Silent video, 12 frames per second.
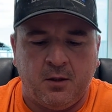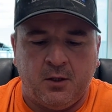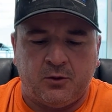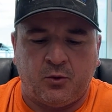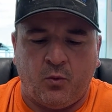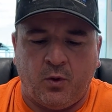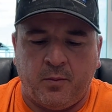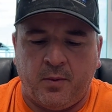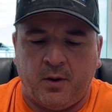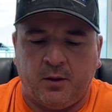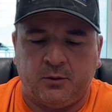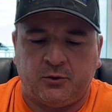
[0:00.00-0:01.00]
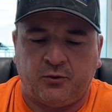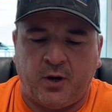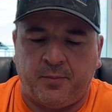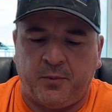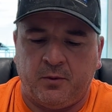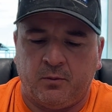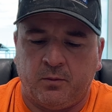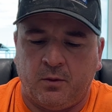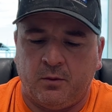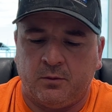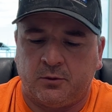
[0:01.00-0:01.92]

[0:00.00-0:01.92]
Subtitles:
So what about striping the roads,